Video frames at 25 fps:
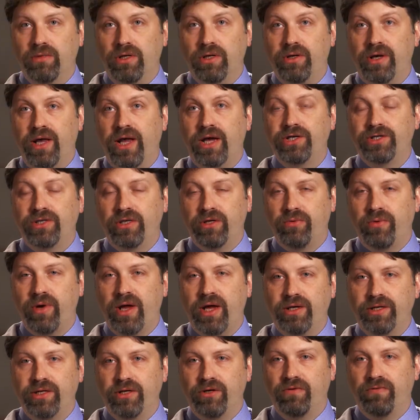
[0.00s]
Nationally
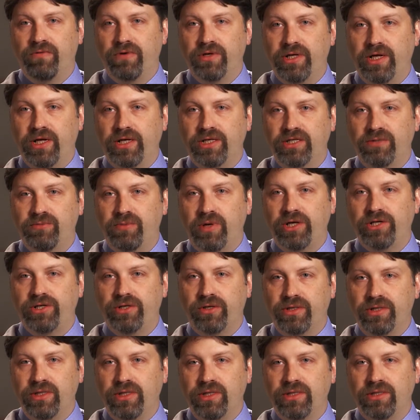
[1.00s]
ranked in over 10
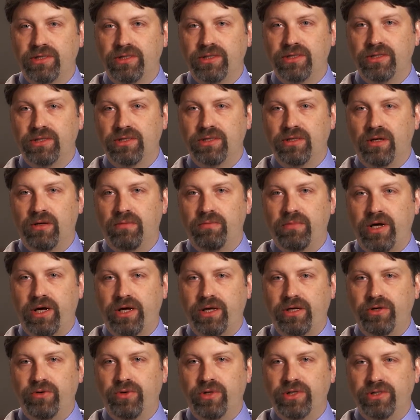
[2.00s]
specialties
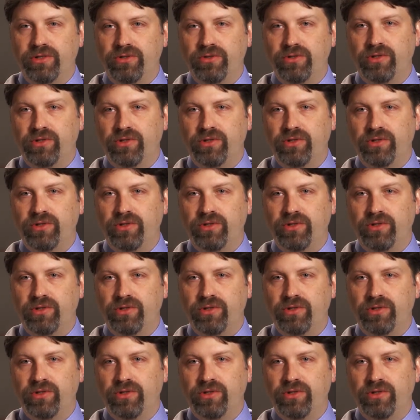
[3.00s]
by U.S.